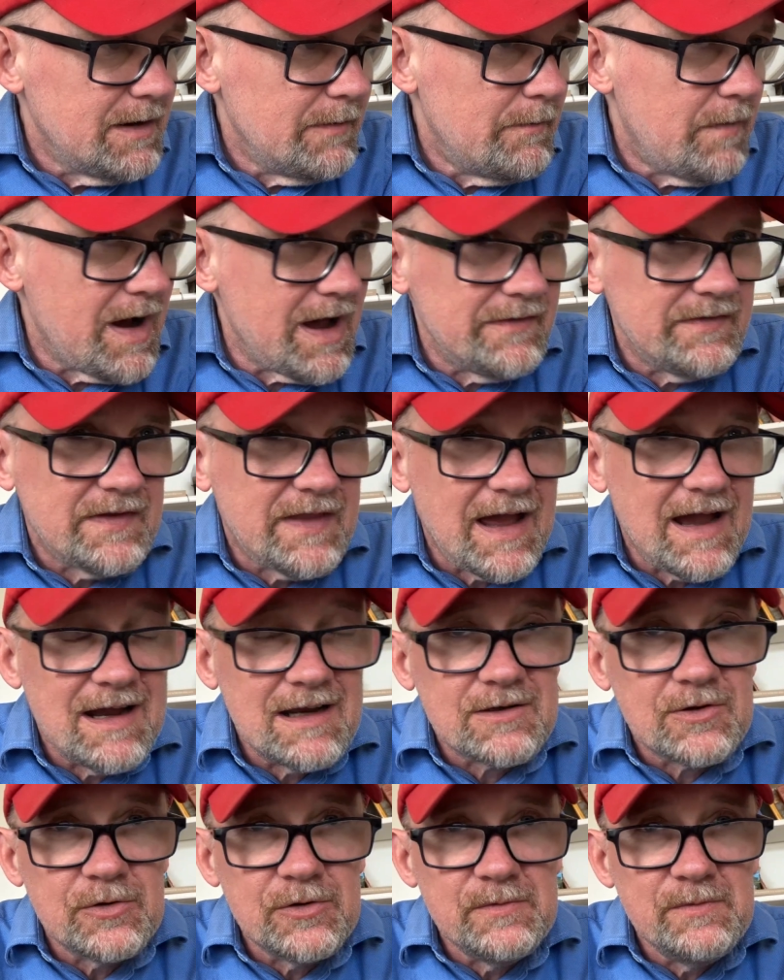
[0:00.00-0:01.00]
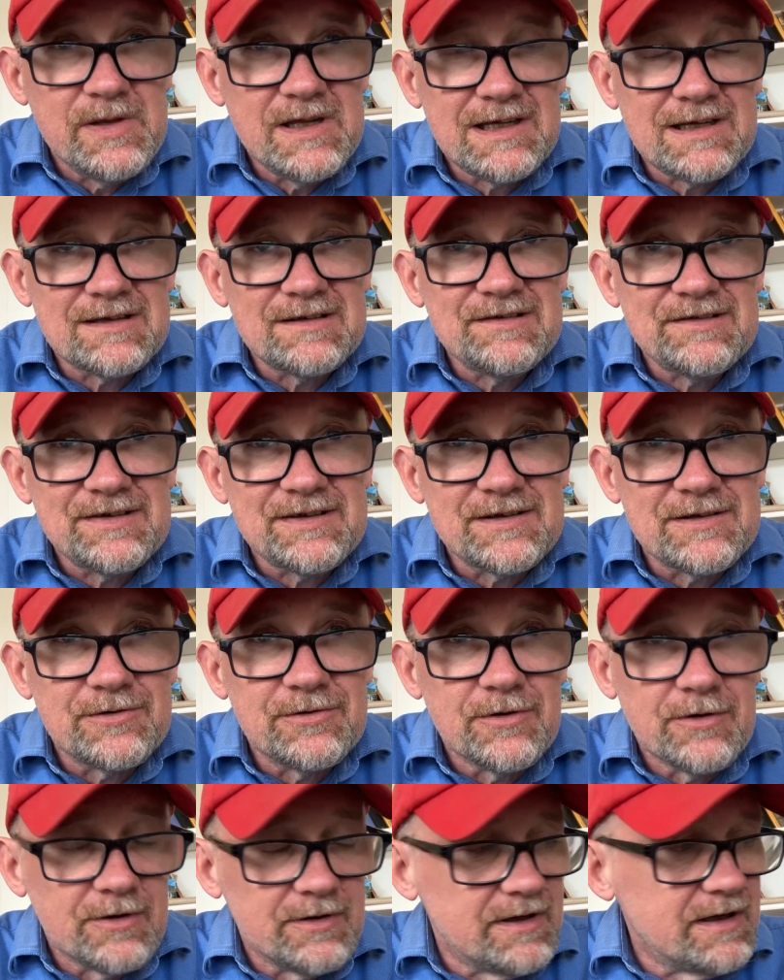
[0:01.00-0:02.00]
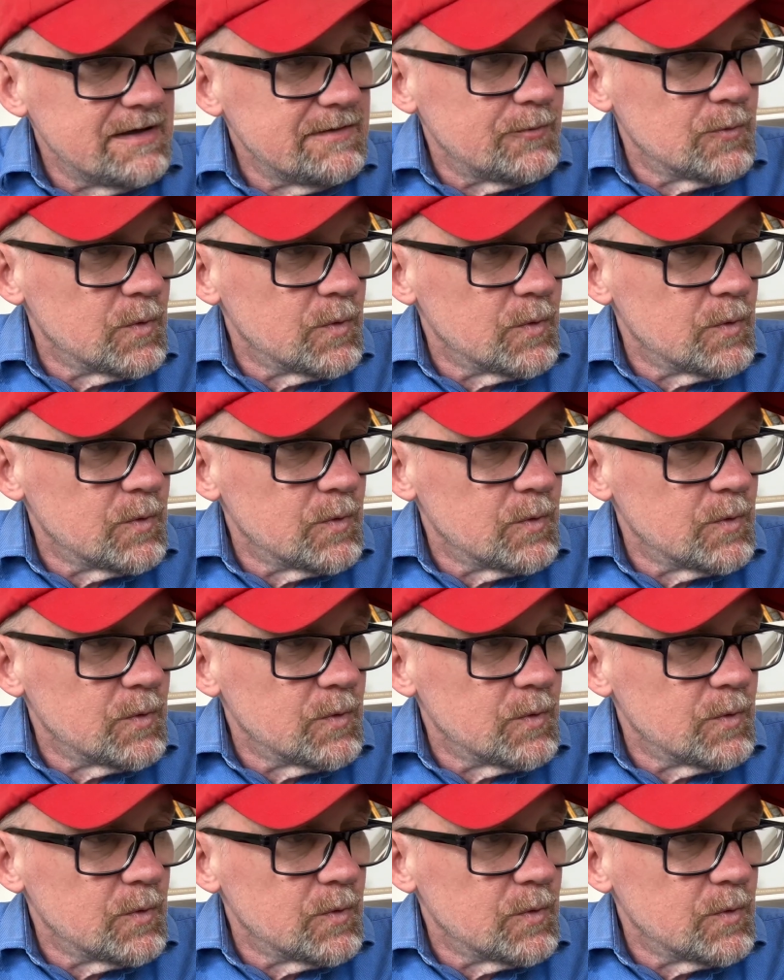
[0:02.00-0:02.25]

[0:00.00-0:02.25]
but that could be considered